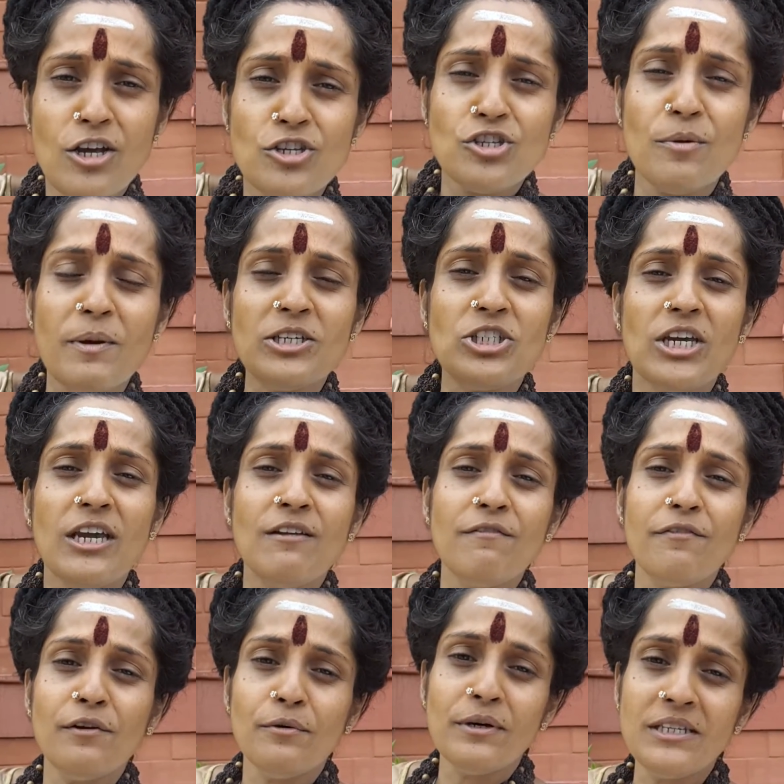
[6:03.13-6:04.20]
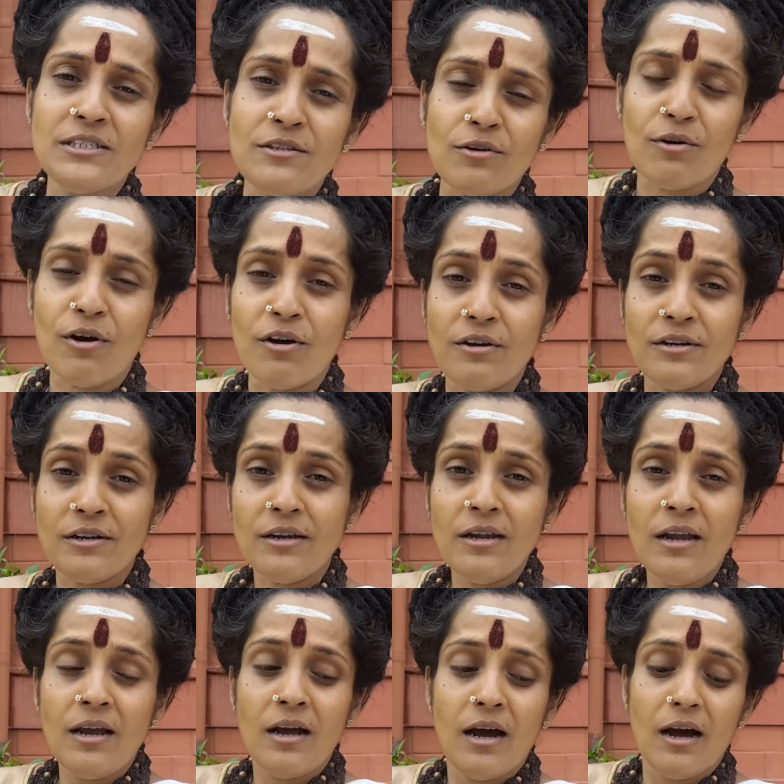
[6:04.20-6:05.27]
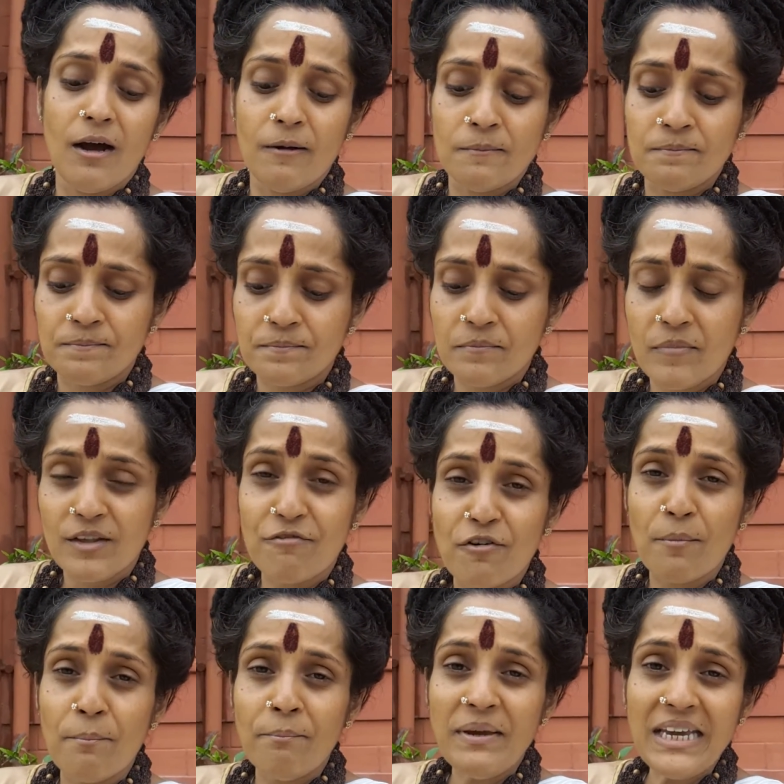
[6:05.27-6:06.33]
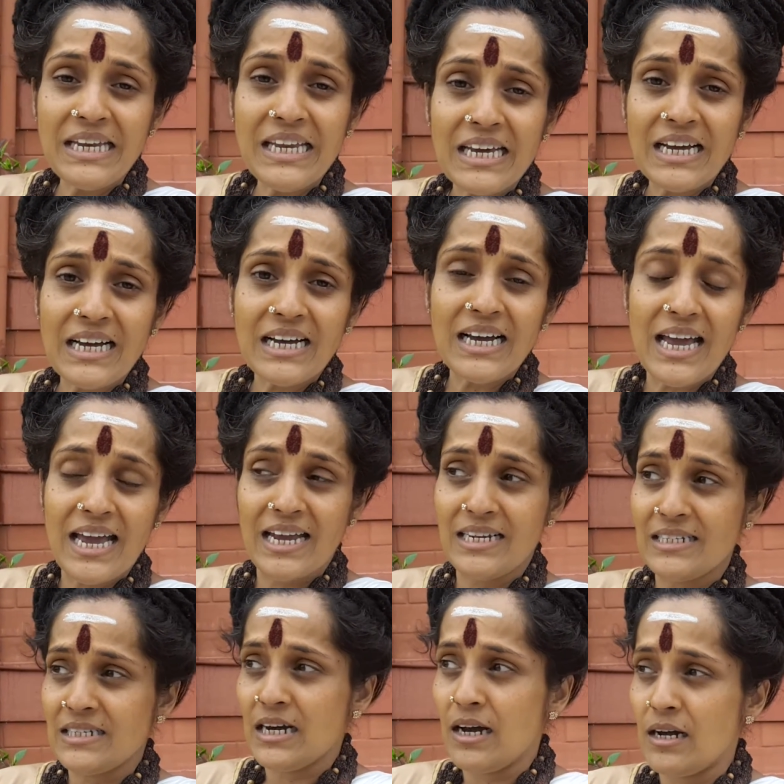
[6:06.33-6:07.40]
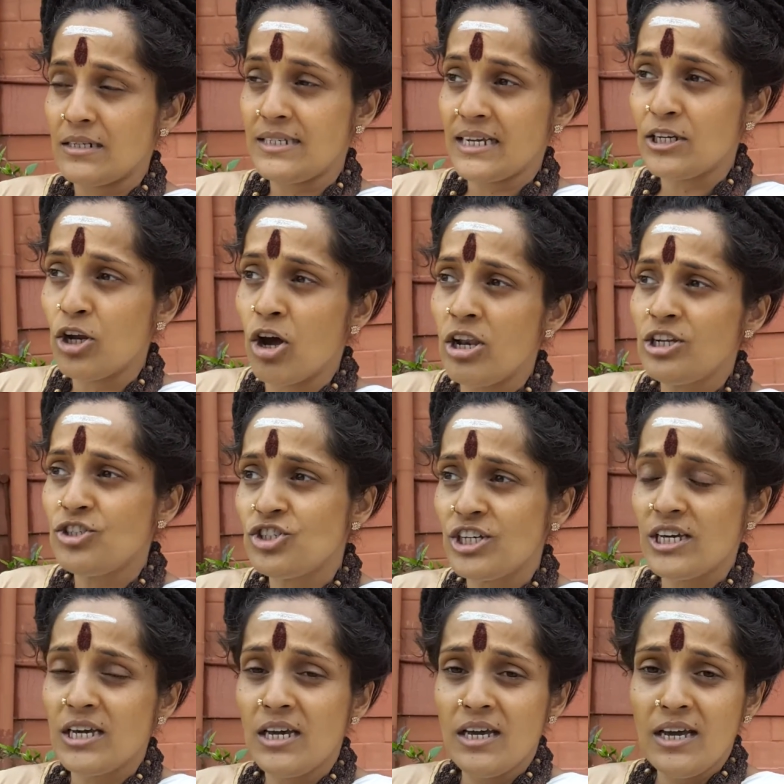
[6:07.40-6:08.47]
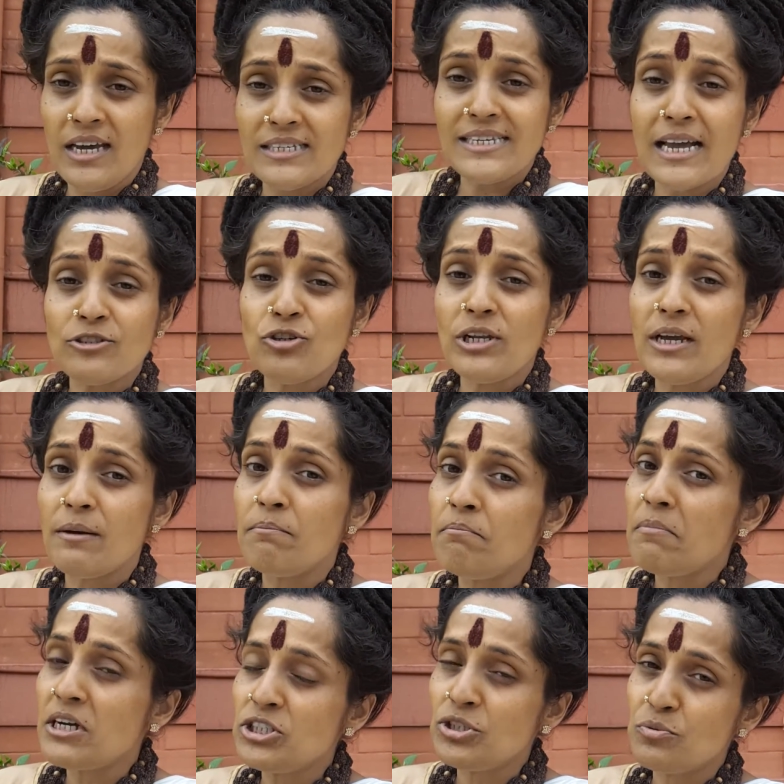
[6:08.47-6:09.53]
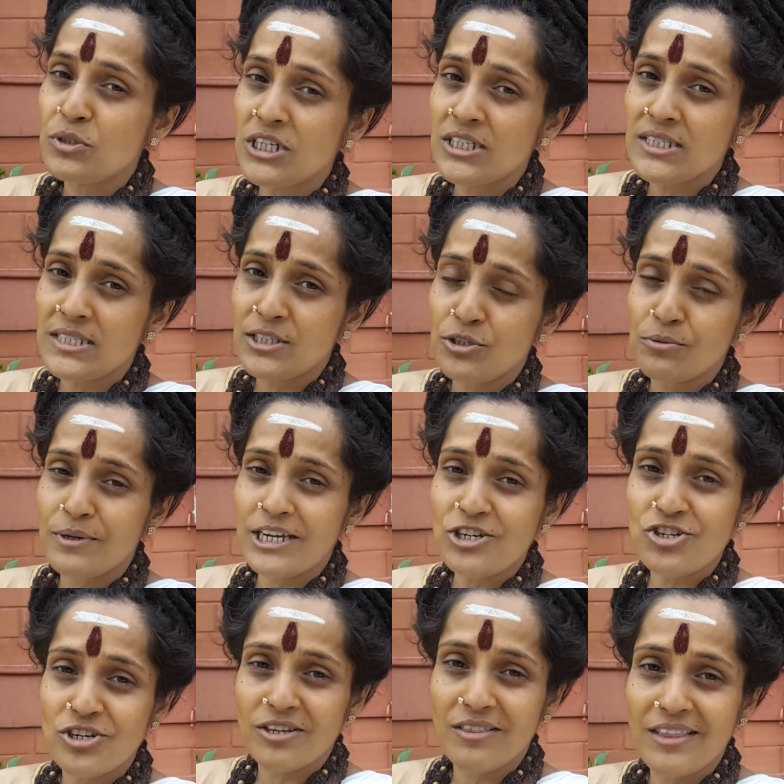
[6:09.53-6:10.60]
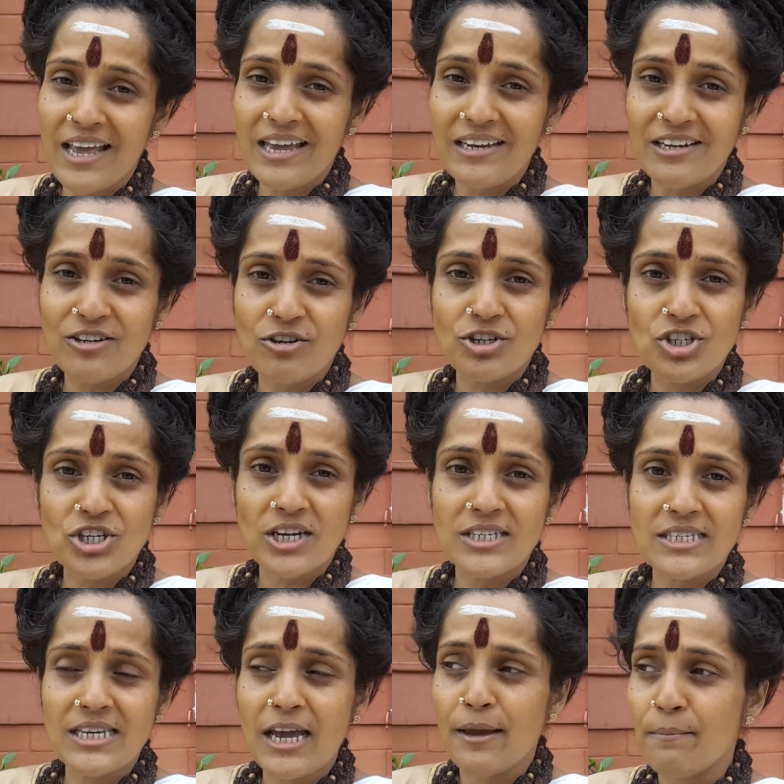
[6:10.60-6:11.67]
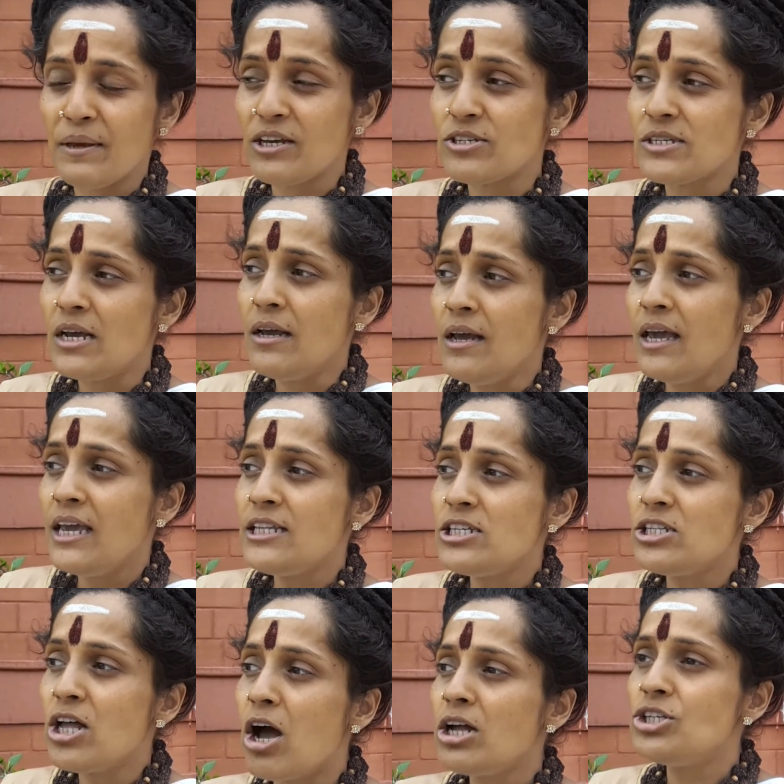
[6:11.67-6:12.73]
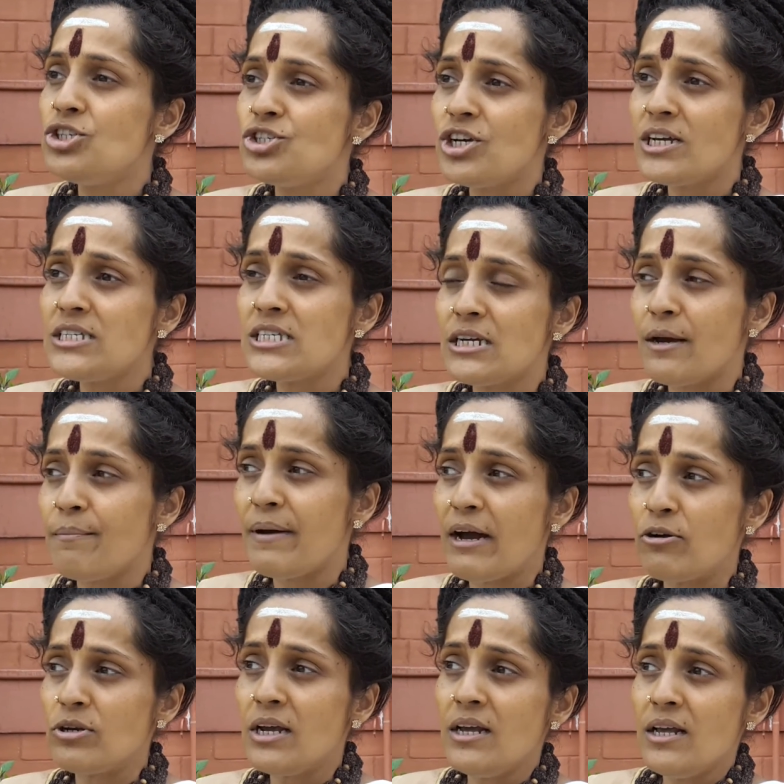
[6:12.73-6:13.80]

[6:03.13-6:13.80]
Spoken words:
so much influence on from media and technology. It's actually a much worse situation than in Krishna's time, because it's not just about